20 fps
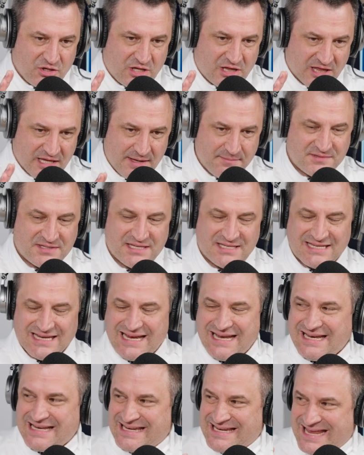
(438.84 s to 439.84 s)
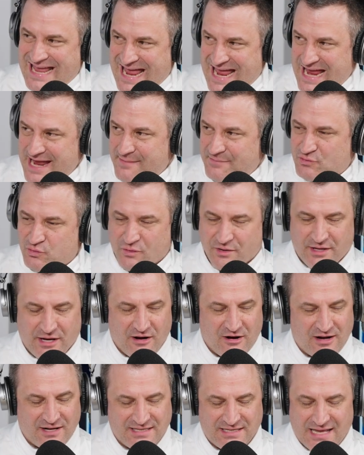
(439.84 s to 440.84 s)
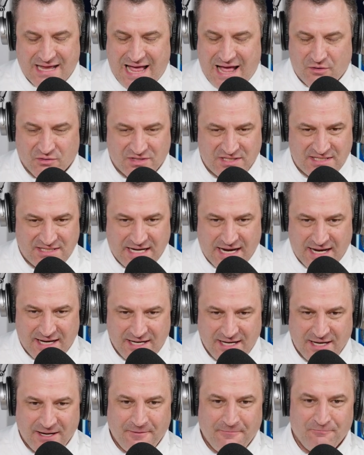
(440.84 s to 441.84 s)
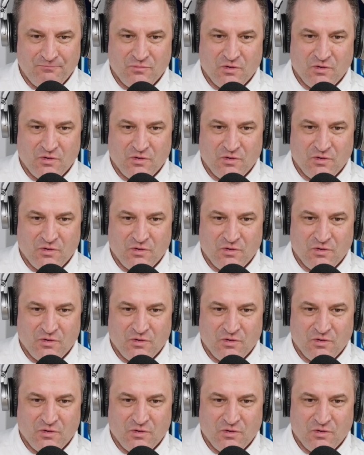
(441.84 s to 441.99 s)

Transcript: glimpses in games where they're outstanding,